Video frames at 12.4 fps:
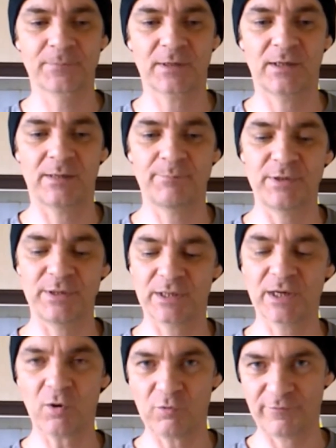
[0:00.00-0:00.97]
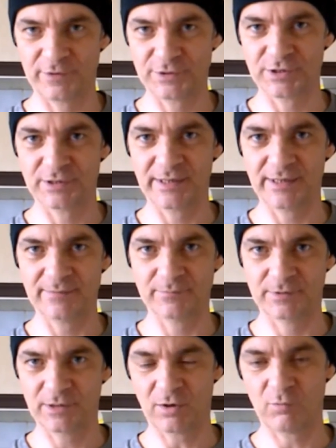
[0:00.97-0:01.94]
Uh, put your cuttlefish in there,
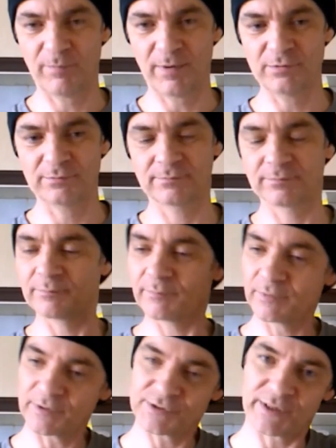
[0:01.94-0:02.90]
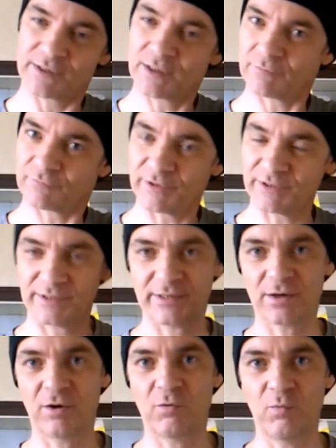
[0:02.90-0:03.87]
your cuttlebone. Like I say, you don't really need
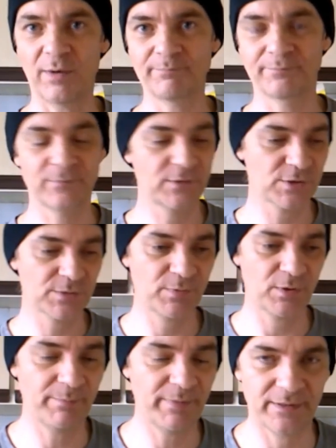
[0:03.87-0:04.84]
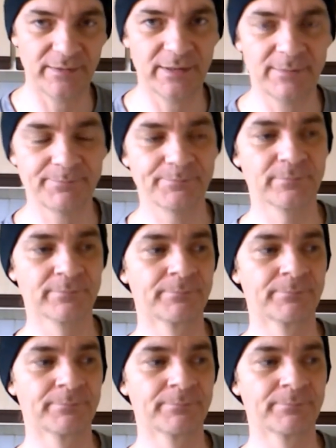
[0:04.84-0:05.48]
a whole one, just put a bit in there.